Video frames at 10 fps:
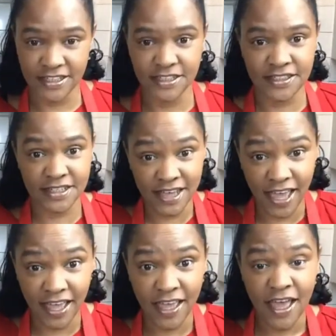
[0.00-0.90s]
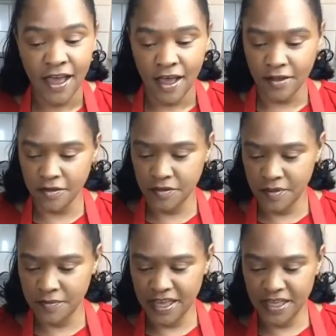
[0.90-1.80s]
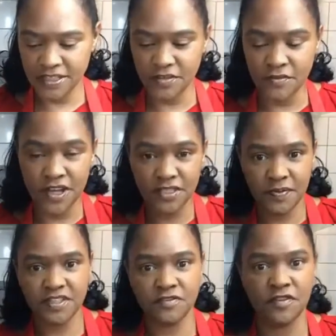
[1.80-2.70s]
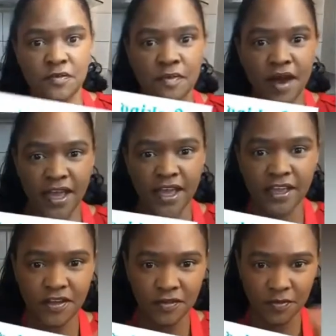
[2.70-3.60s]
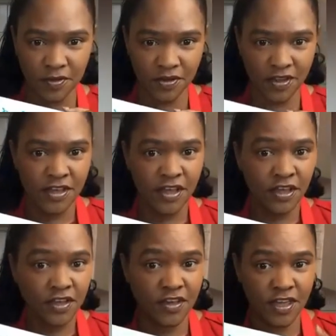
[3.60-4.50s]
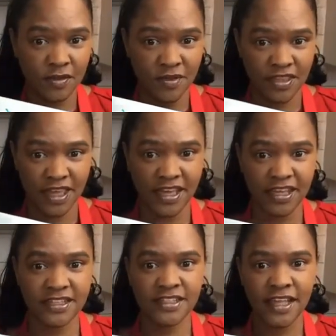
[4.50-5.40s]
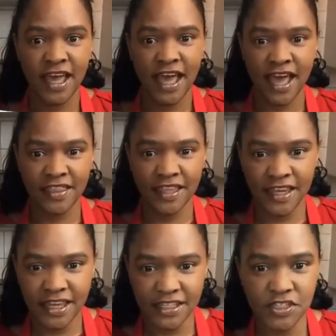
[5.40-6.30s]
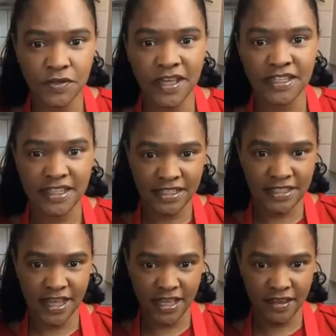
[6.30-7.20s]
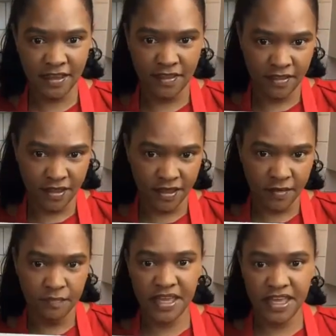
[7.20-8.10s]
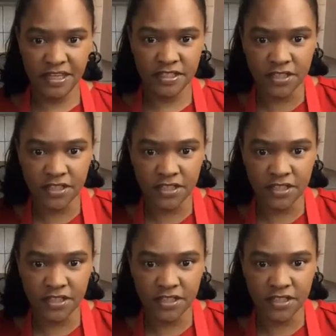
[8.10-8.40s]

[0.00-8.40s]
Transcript: So today I'm going to be making some recipes from my cookbook, Cooking with Kids, and the link to it is in the pinned